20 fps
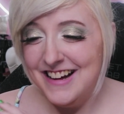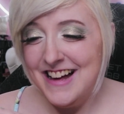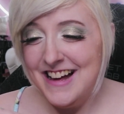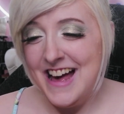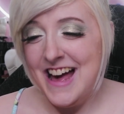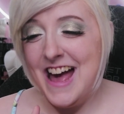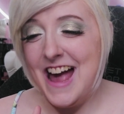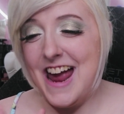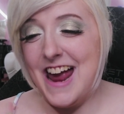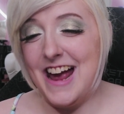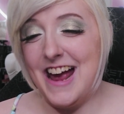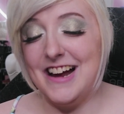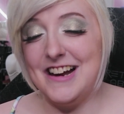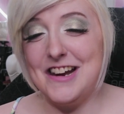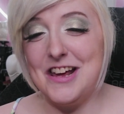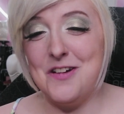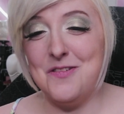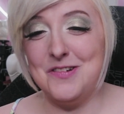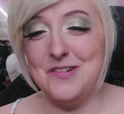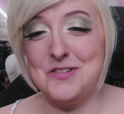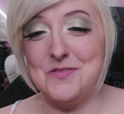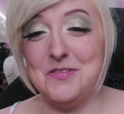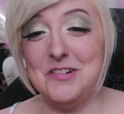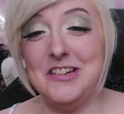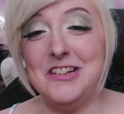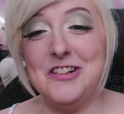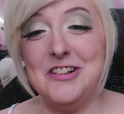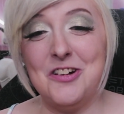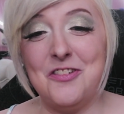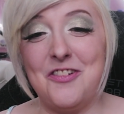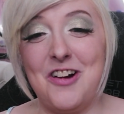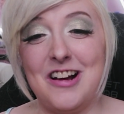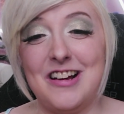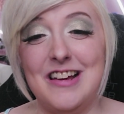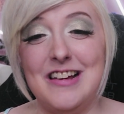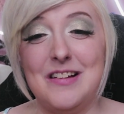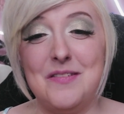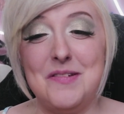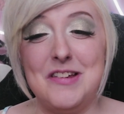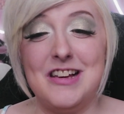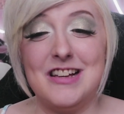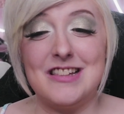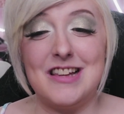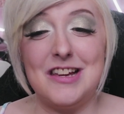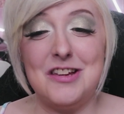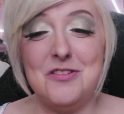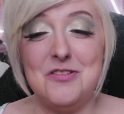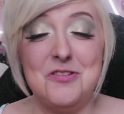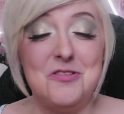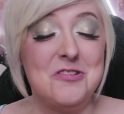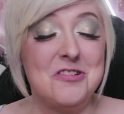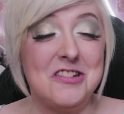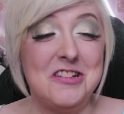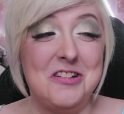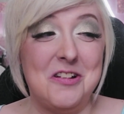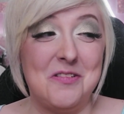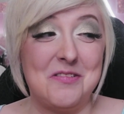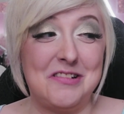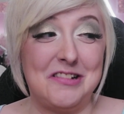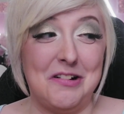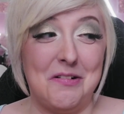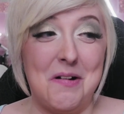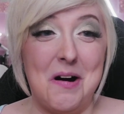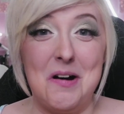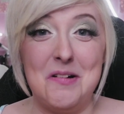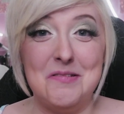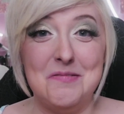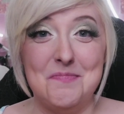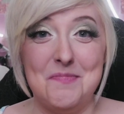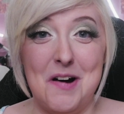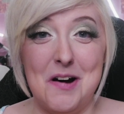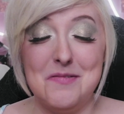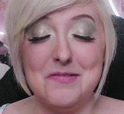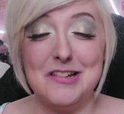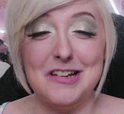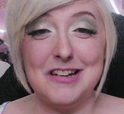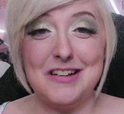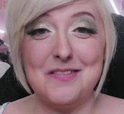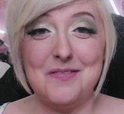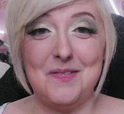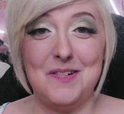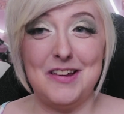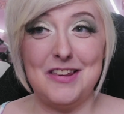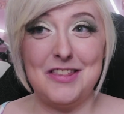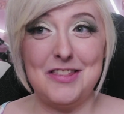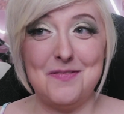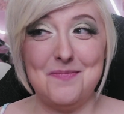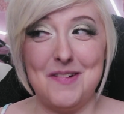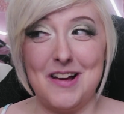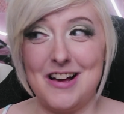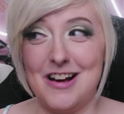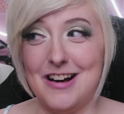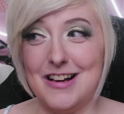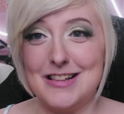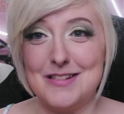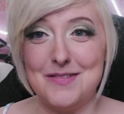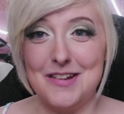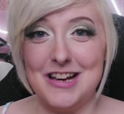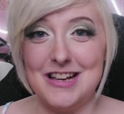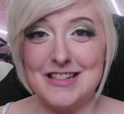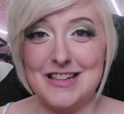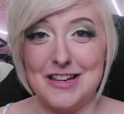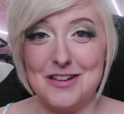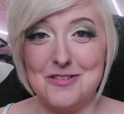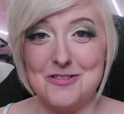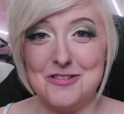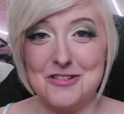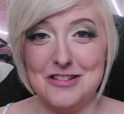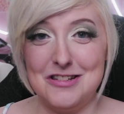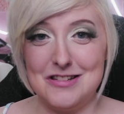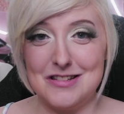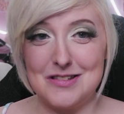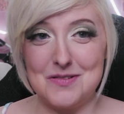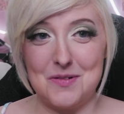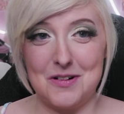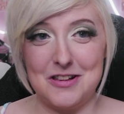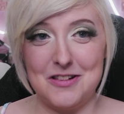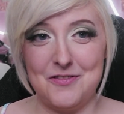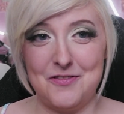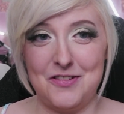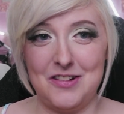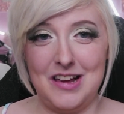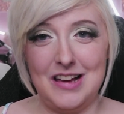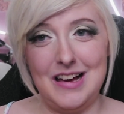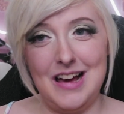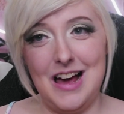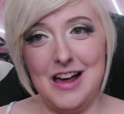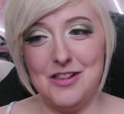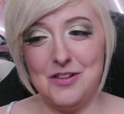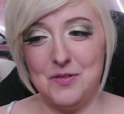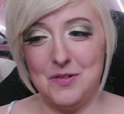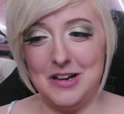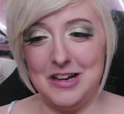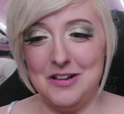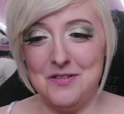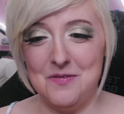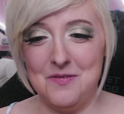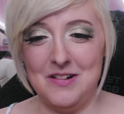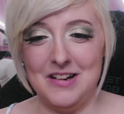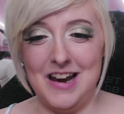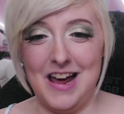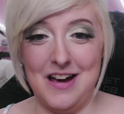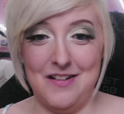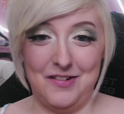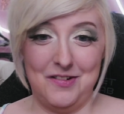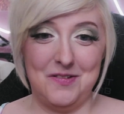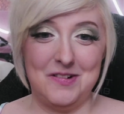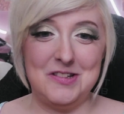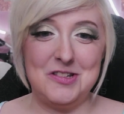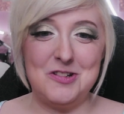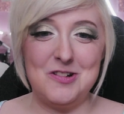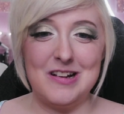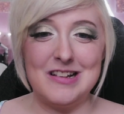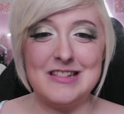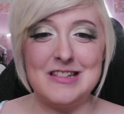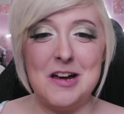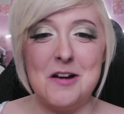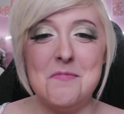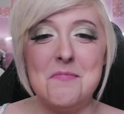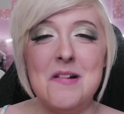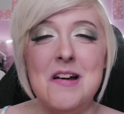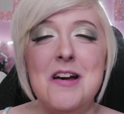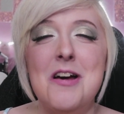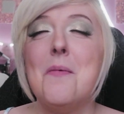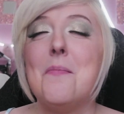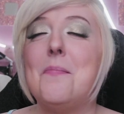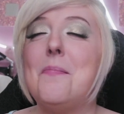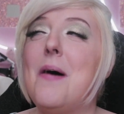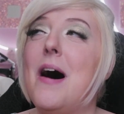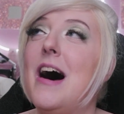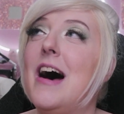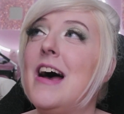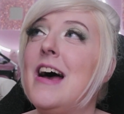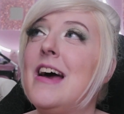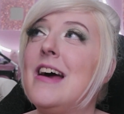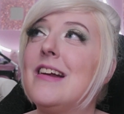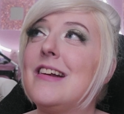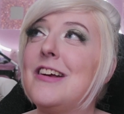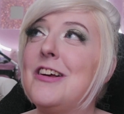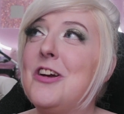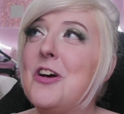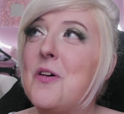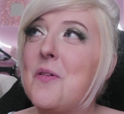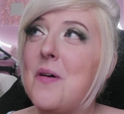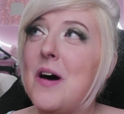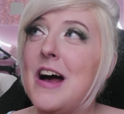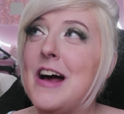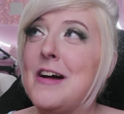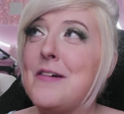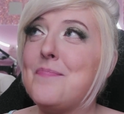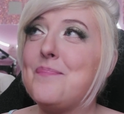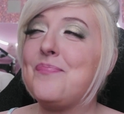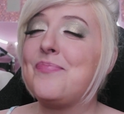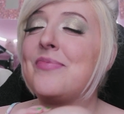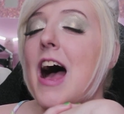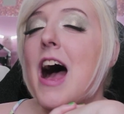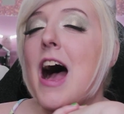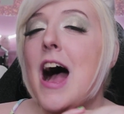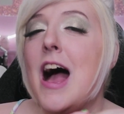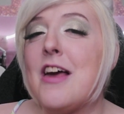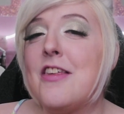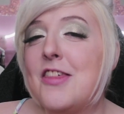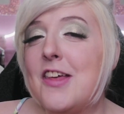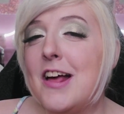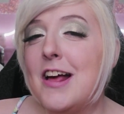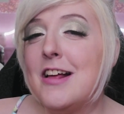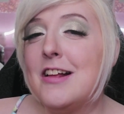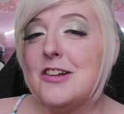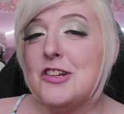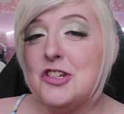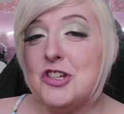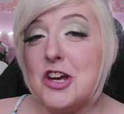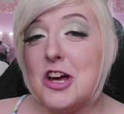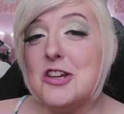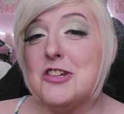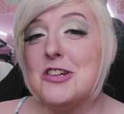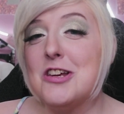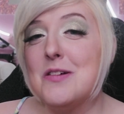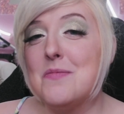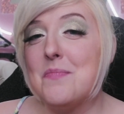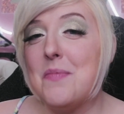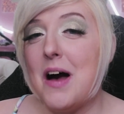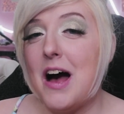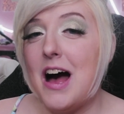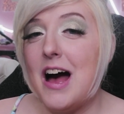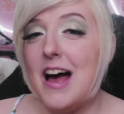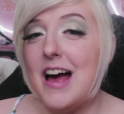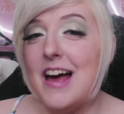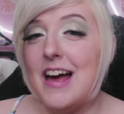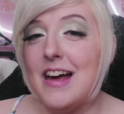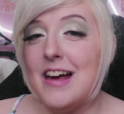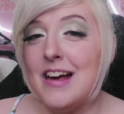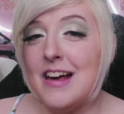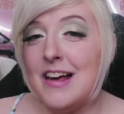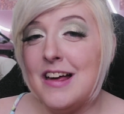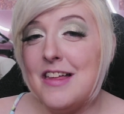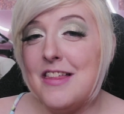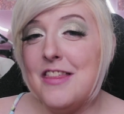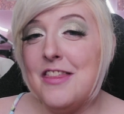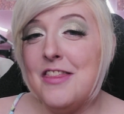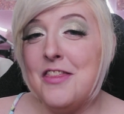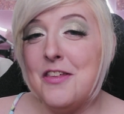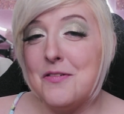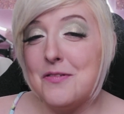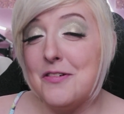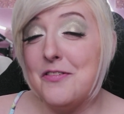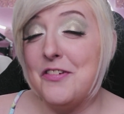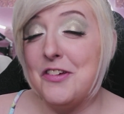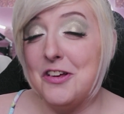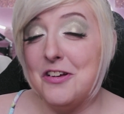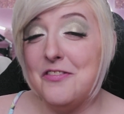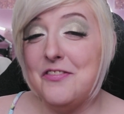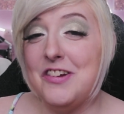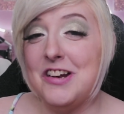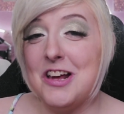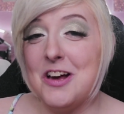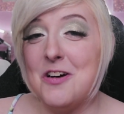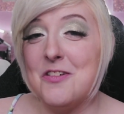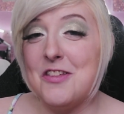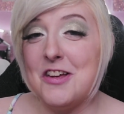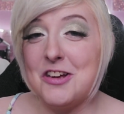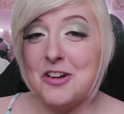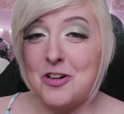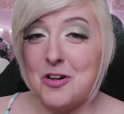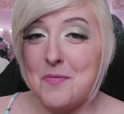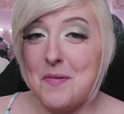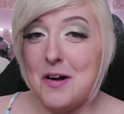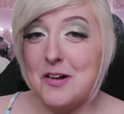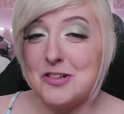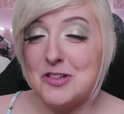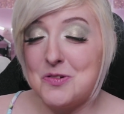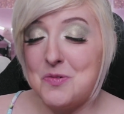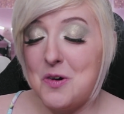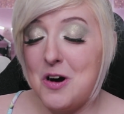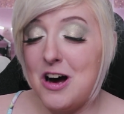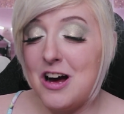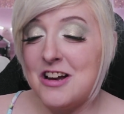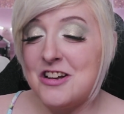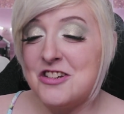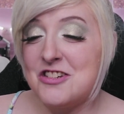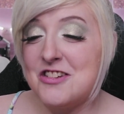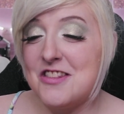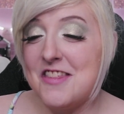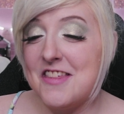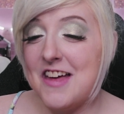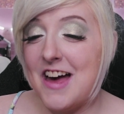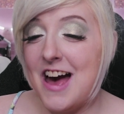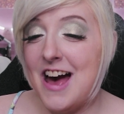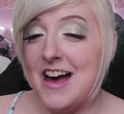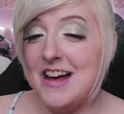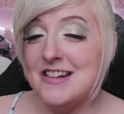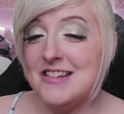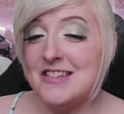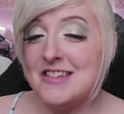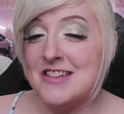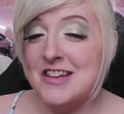And it was really nerve-wracking because I usually don't go out in public with my cosplays. I usually just wear them for like Halloween when everyone's dressed up. But you know what? I think judging by the reveal video that you're about to watch, that